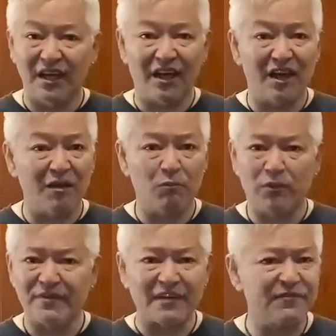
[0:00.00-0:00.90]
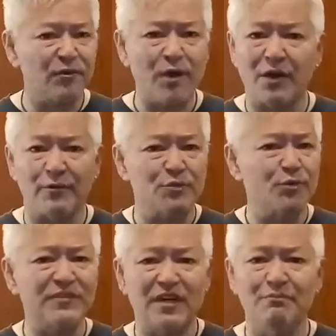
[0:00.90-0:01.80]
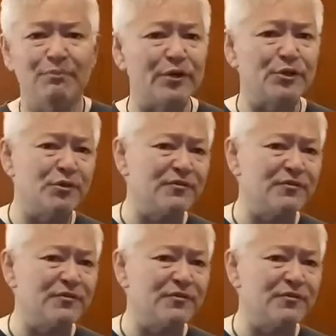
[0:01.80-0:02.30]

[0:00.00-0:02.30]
Um, we've had Ferraris, we've done boats,